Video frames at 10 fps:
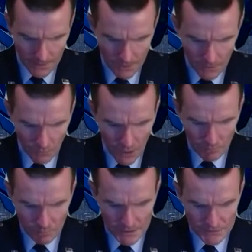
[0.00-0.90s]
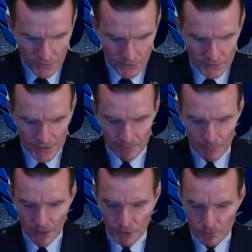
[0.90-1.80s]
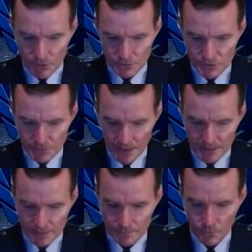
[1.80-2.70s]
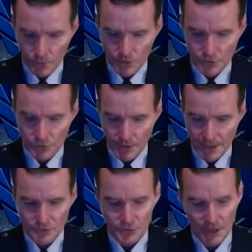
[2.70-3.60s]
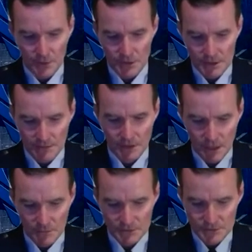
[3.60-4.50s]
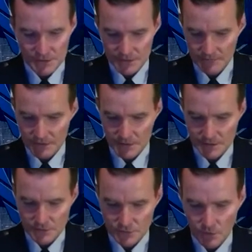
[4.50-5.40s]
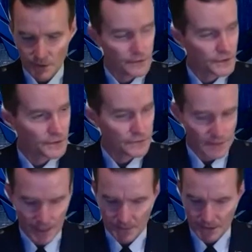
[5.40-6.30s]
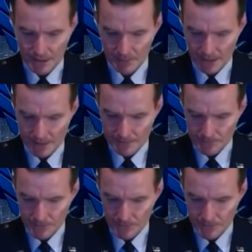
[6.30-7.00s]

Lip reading: Rob, please know that you have my utmost respect for what you and your airmen have accomplished in the 7th Intel Squadron during your time in command.